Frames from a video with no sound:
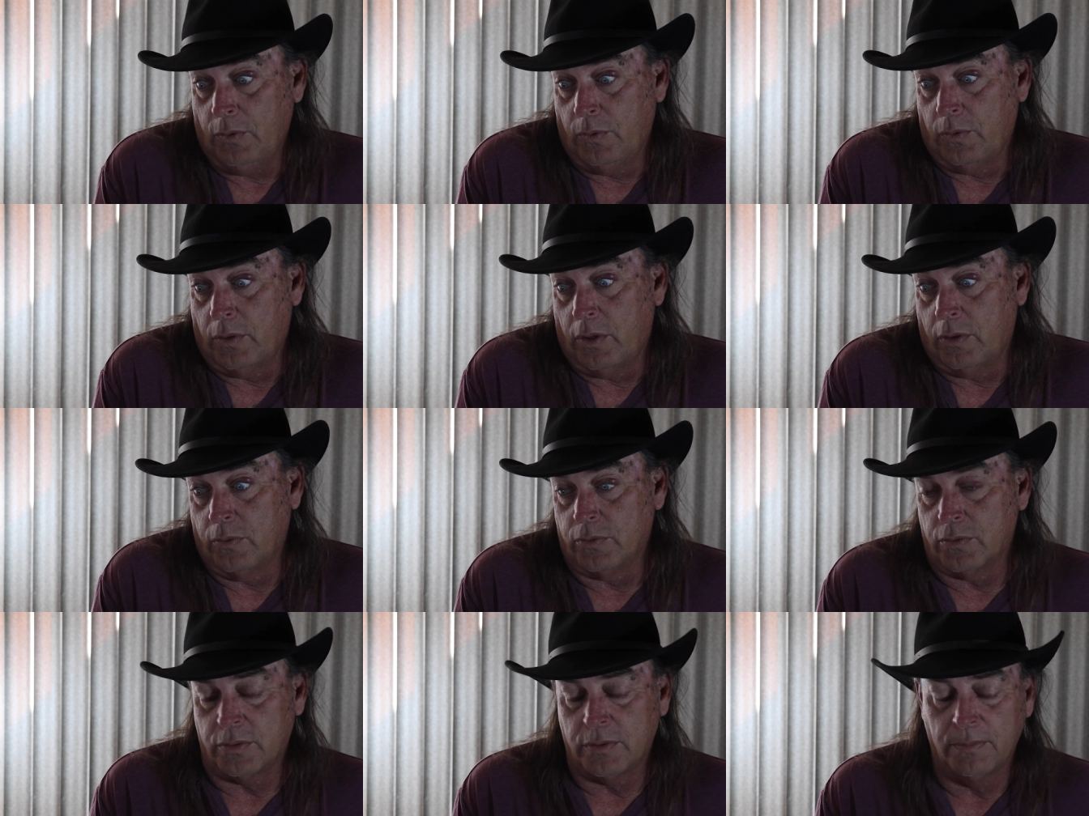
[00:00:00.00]
Who
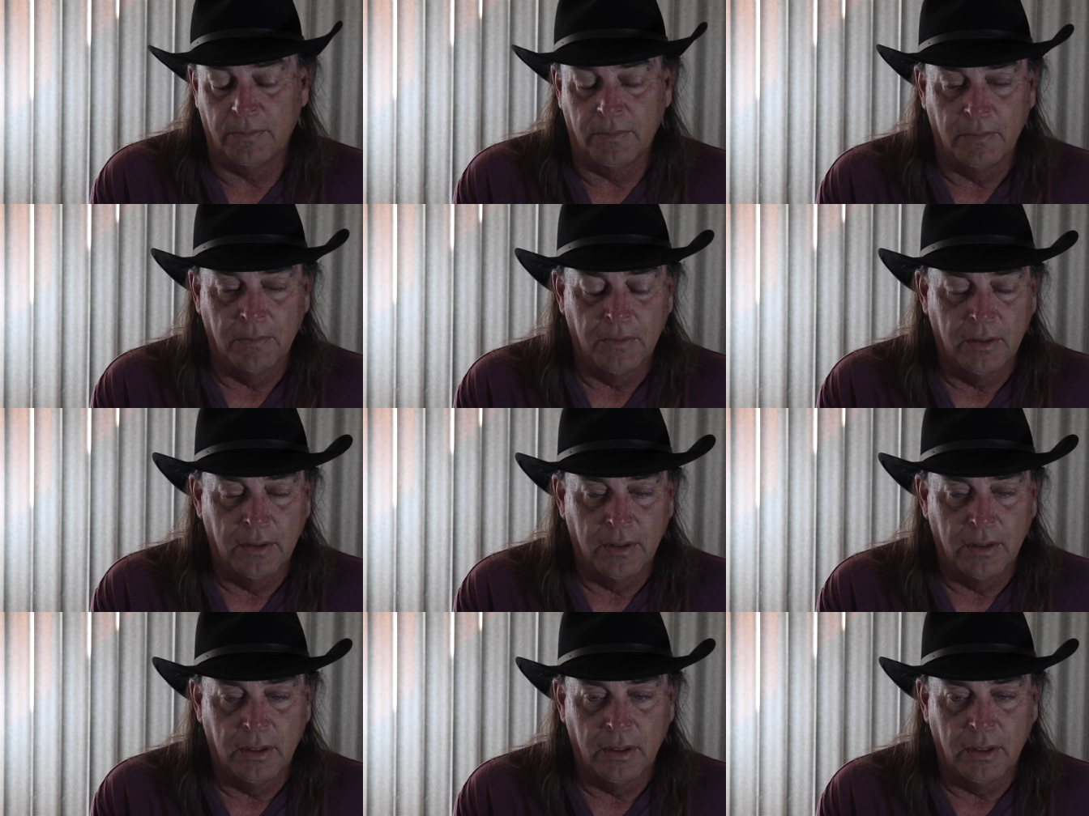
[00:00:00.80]
knows?
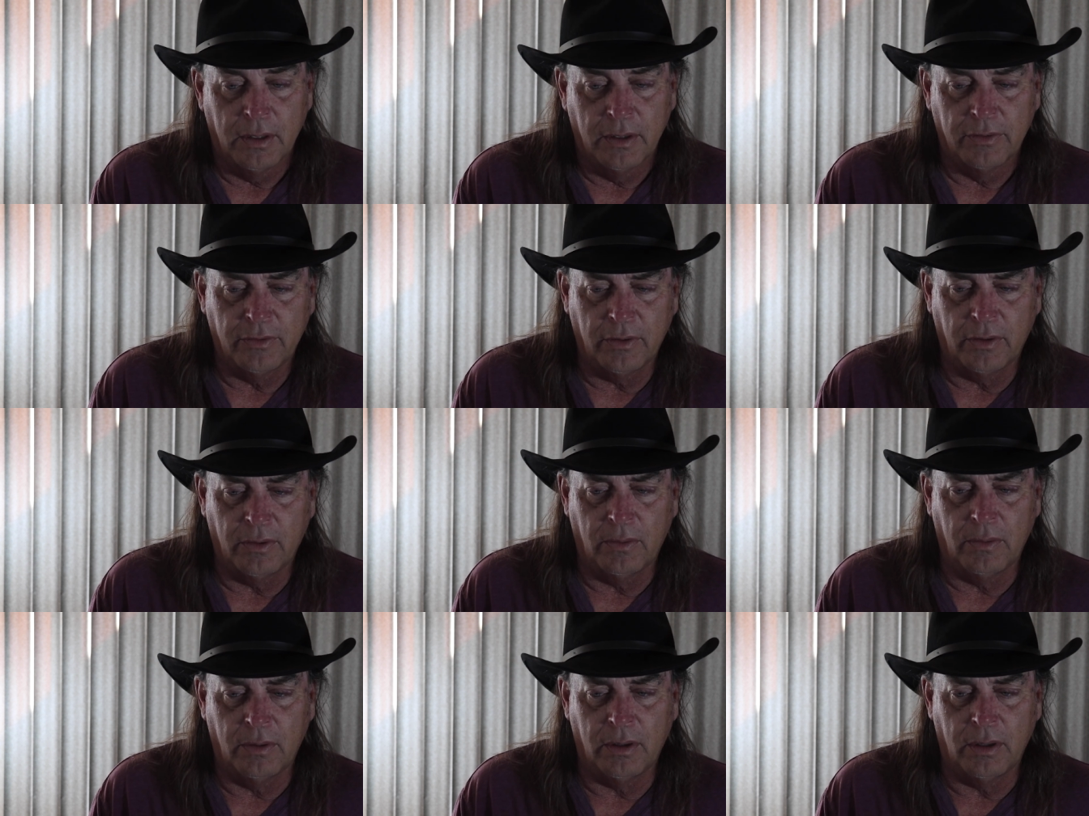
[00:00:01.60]

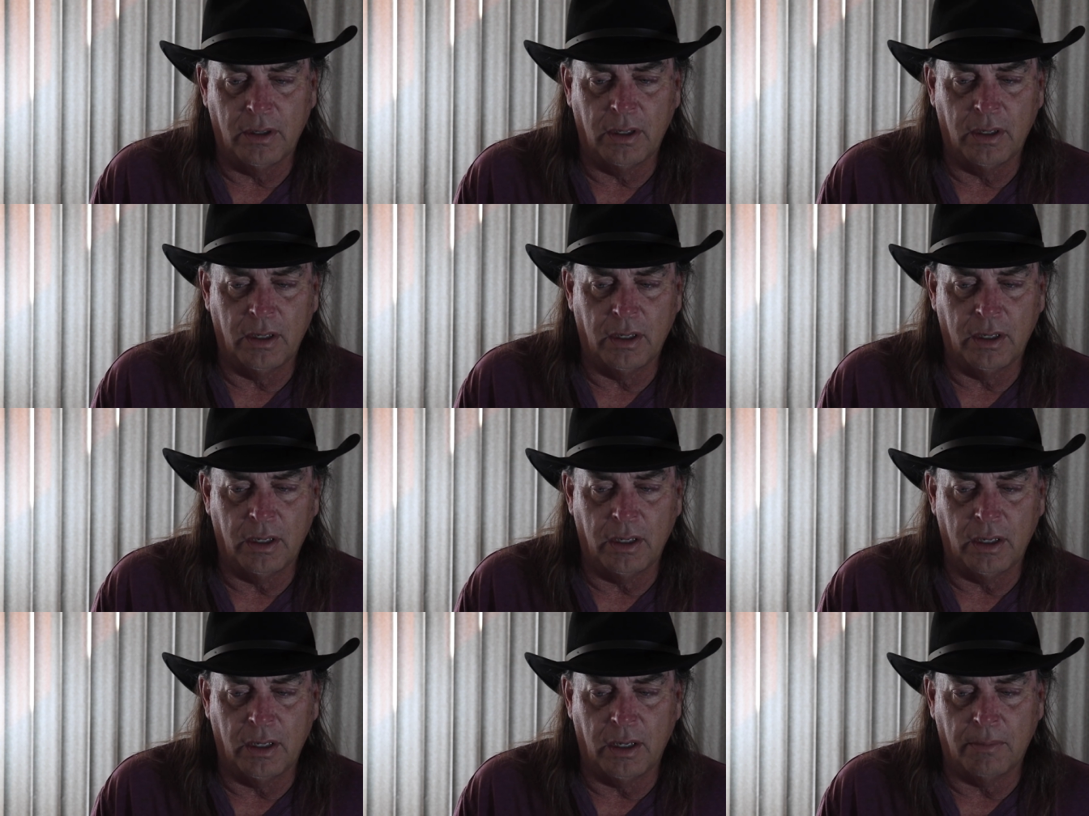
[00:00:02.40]
So
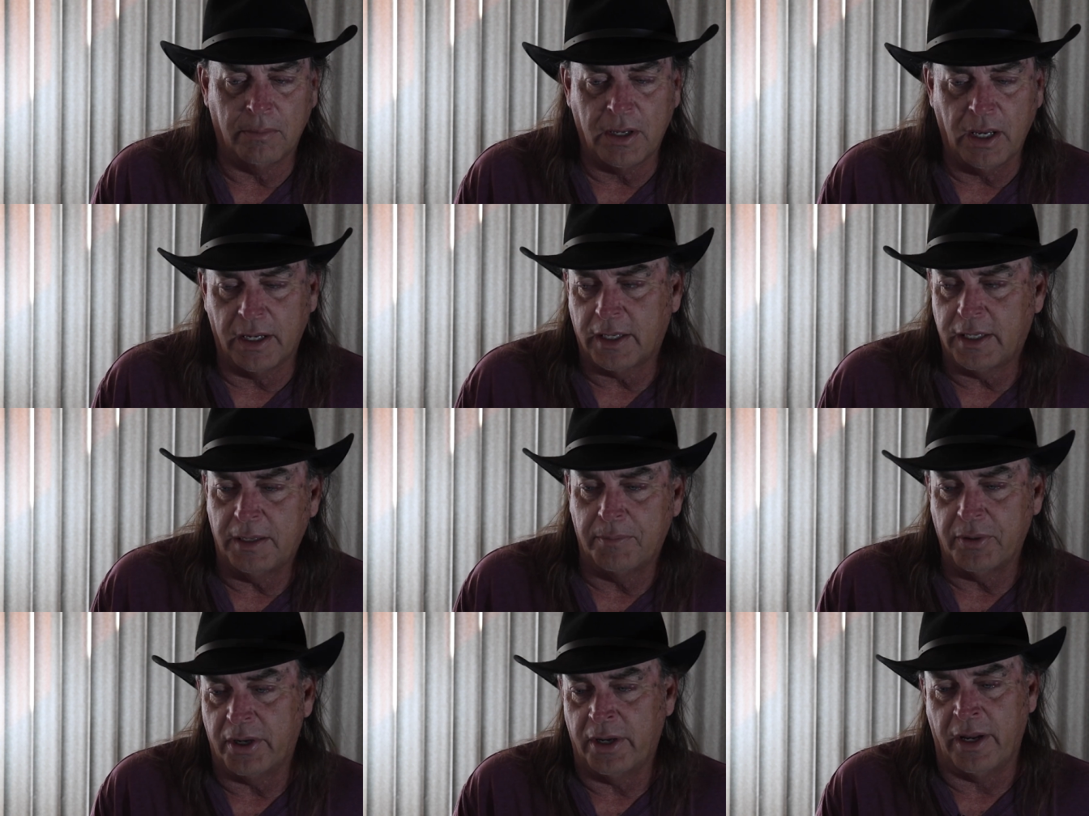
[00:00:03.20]
I'm kind of
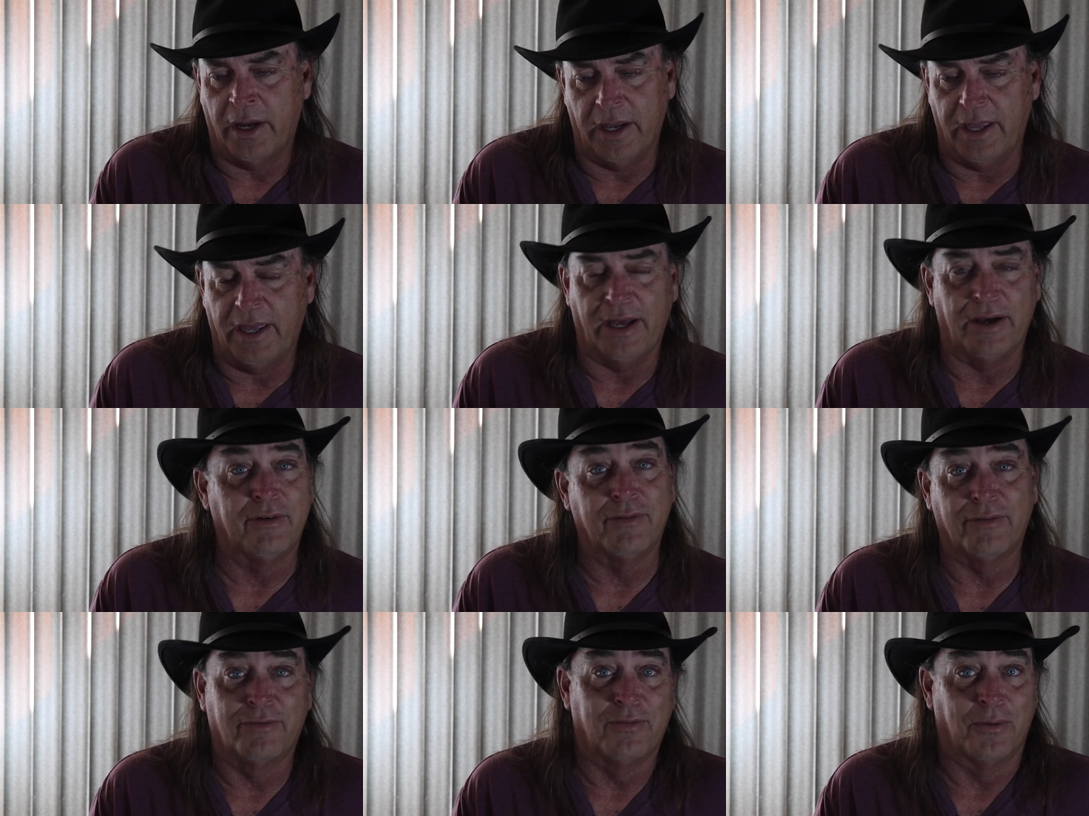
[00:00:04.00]
keeping an eye
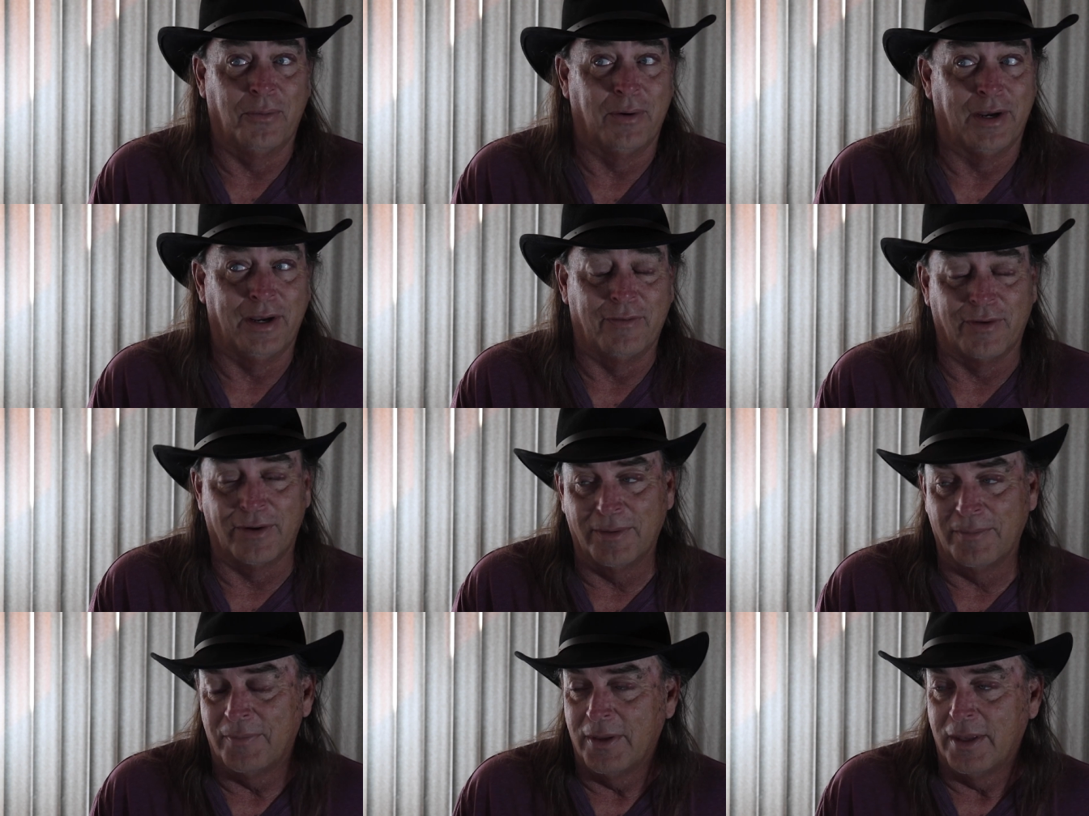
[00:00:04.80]
out for
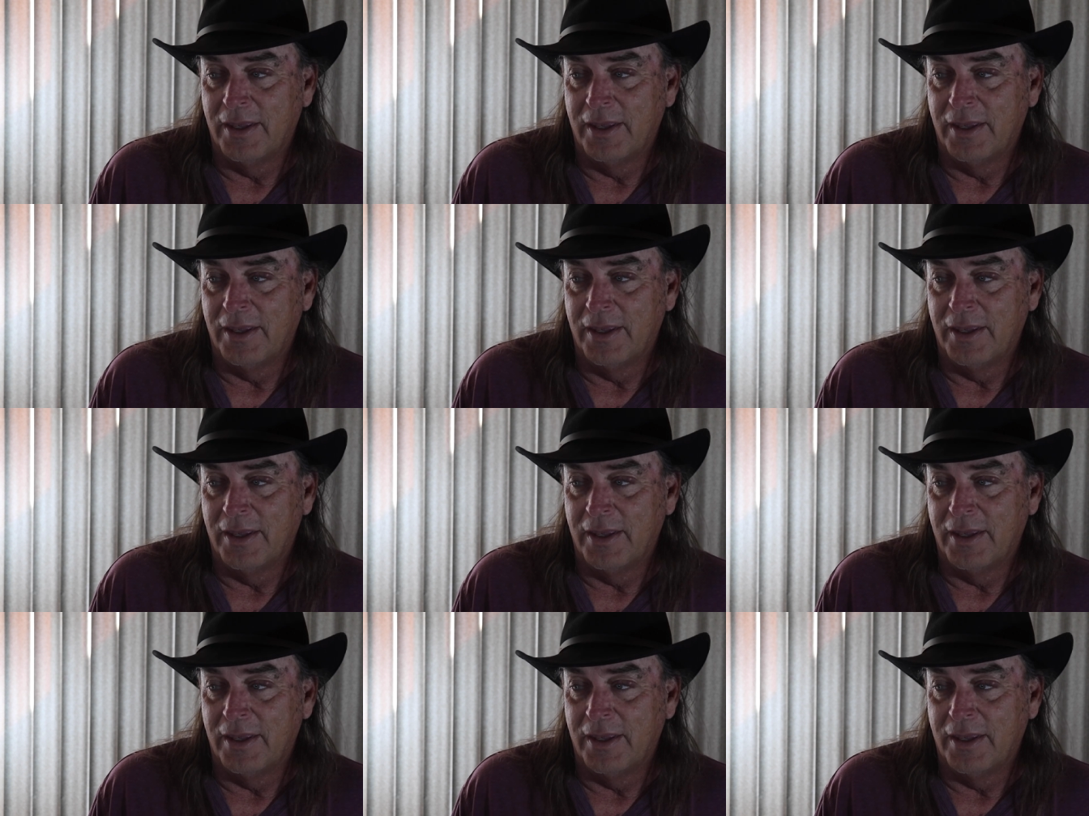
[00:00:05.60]
whatever.